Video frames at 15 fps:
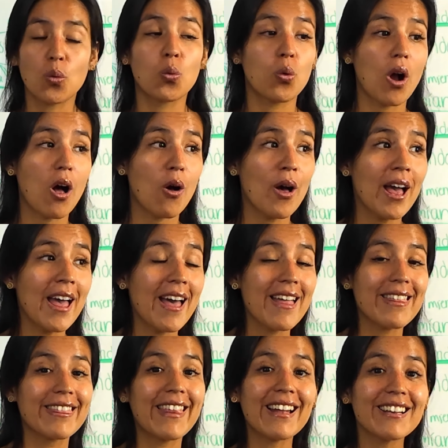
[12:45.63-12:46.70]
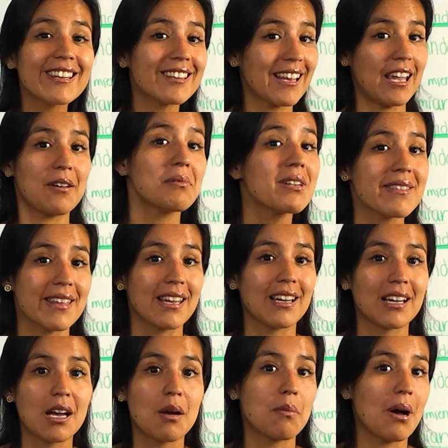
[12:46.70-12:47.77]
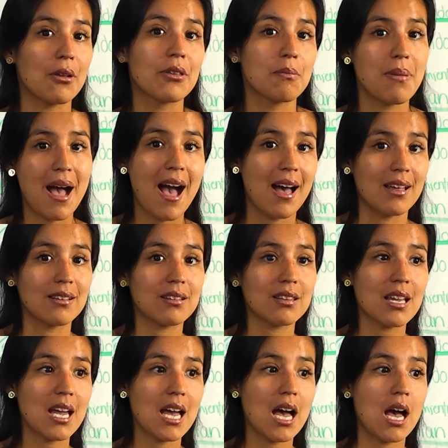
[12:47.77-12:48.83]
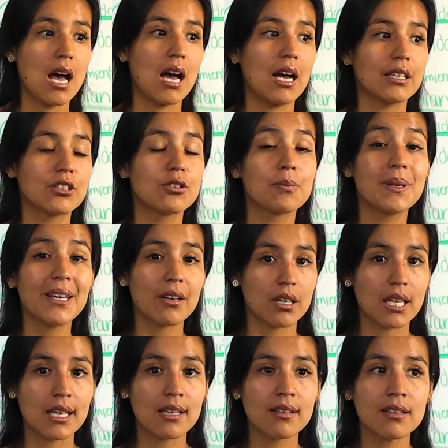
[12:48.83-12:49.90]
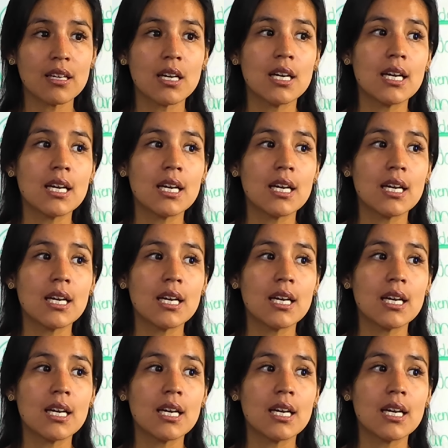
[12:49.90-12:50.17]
well, that's everything about the past. To be honest,